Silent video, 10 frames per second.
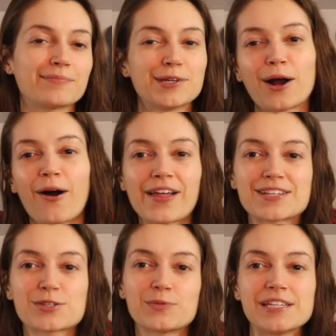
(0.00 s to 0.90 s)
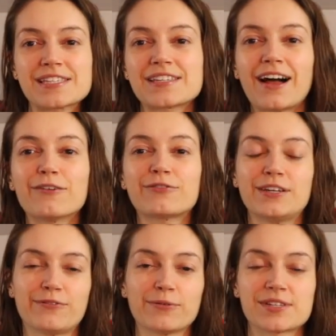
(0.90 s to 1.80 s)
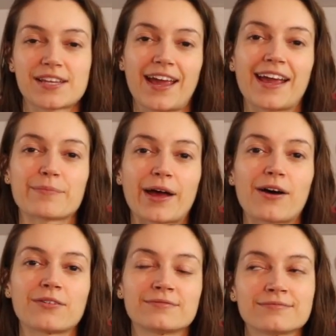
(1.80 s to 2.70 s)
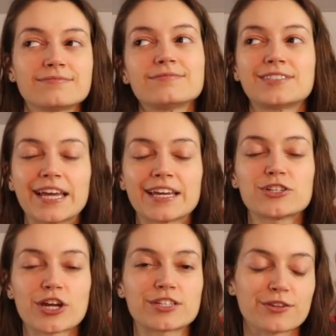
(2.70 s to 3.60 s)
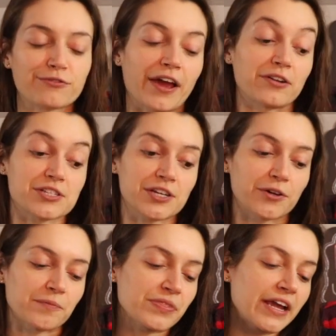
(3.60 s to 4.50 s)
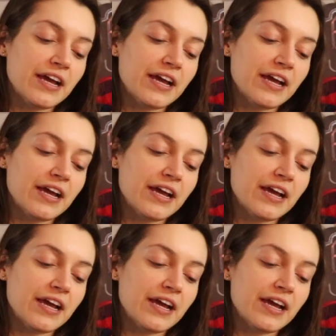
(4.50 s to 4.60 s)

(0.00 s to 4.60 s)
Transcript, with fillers: You know, all that sweet stuff Kiefer was saying about taking Jed to the final two.